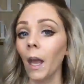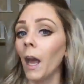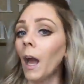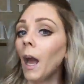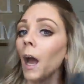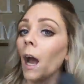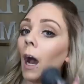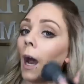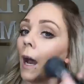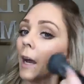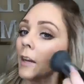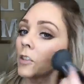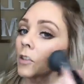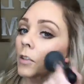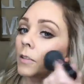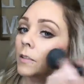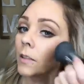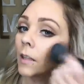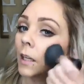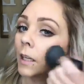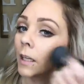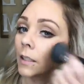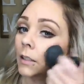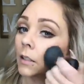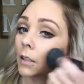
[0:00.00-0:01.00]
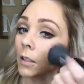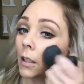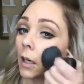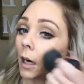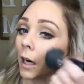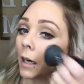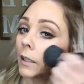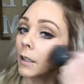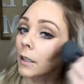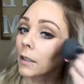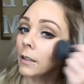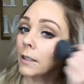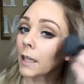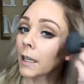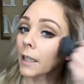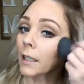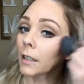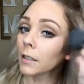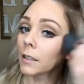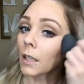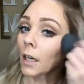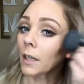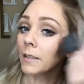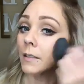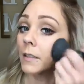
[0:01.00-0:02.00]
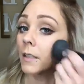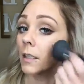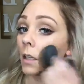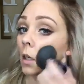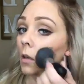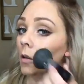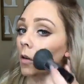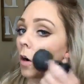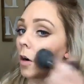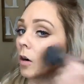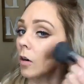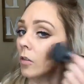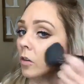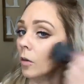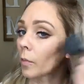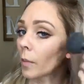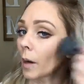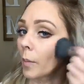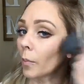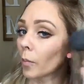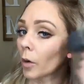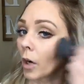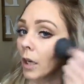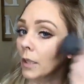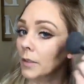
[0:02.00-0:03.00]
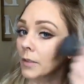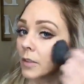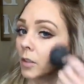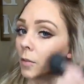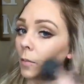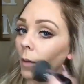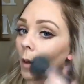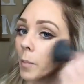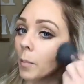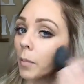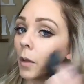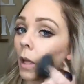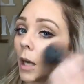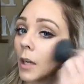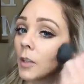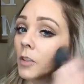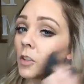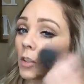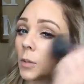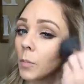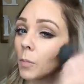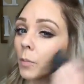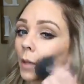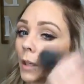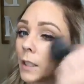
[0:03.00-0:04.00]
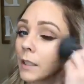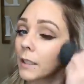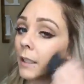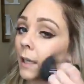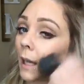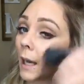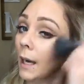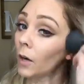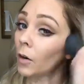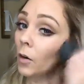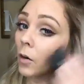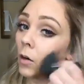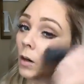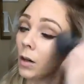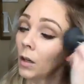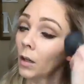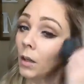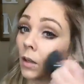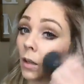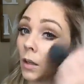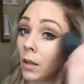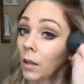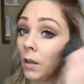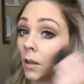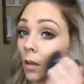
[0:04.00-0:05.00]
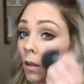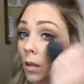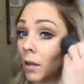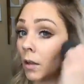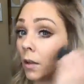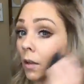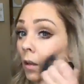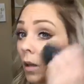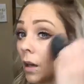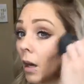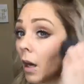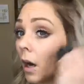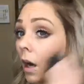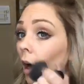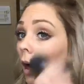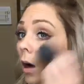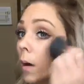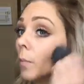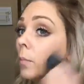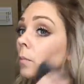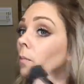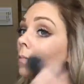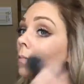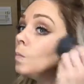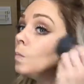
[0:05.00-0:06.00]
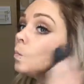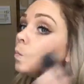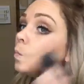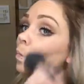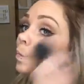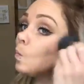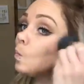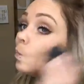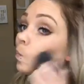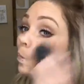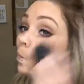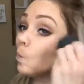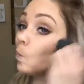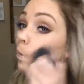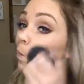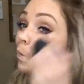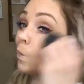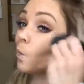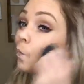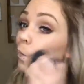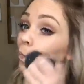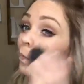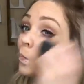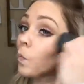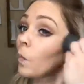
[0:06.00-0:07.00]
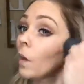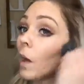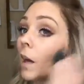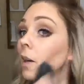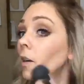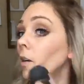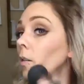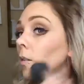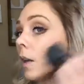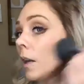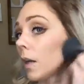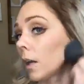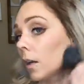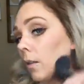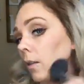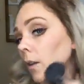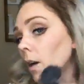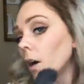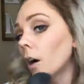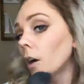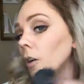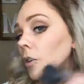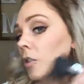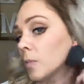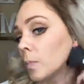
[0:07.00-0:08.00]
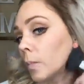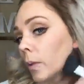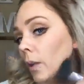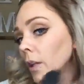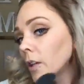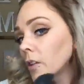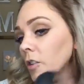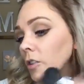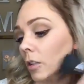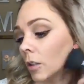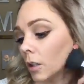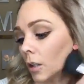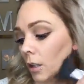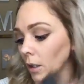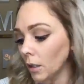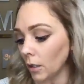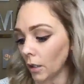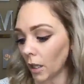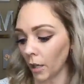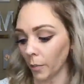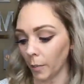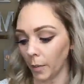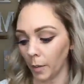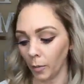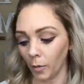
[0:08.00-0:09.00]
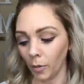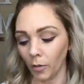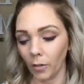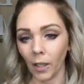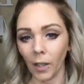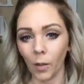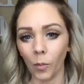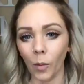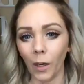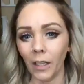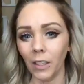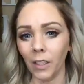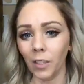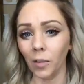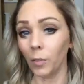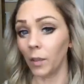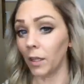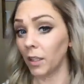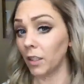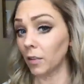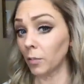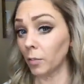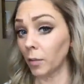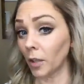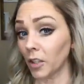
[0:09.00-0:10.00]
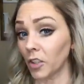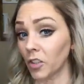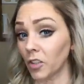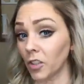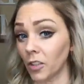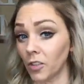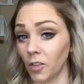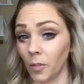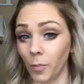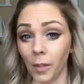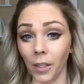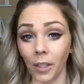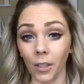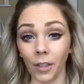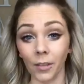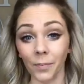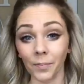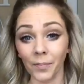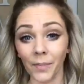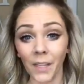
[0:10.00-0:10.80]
I just like to kind of take a dusting and go over my bronzer and my blush and blend it out. I don't like the harsh blush look. A lot of people are like, why do you make your blush disappear?